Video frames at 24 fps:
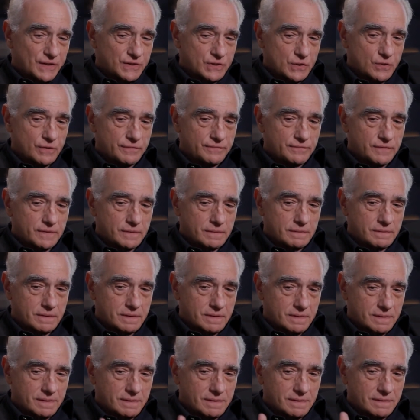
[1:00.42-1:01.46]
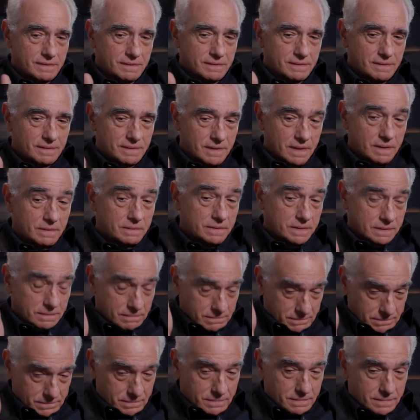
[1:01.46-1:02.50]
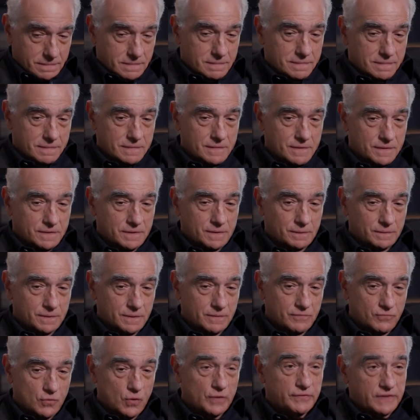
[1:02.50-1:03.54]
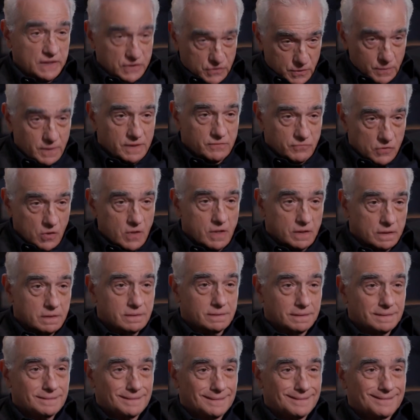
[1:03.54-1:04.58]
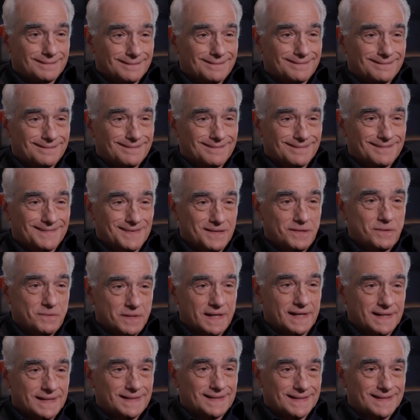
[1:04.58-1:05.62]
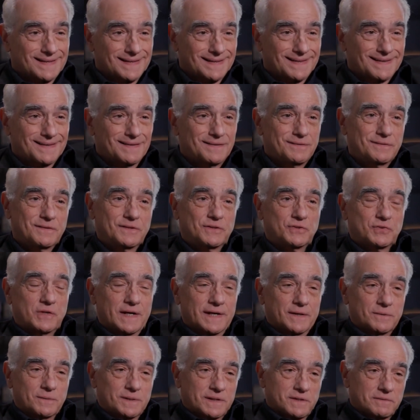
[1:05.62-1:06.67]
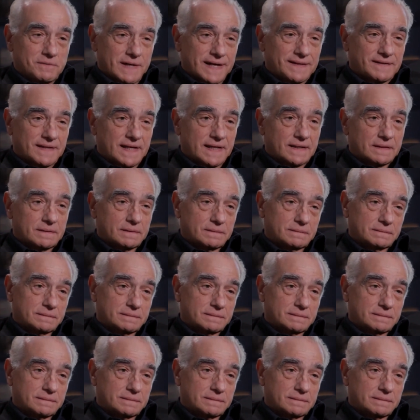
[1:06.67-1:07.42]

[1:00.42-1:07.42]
So if you go and you're still doing wrong things, you are wrong. You know that. You could try to correct that.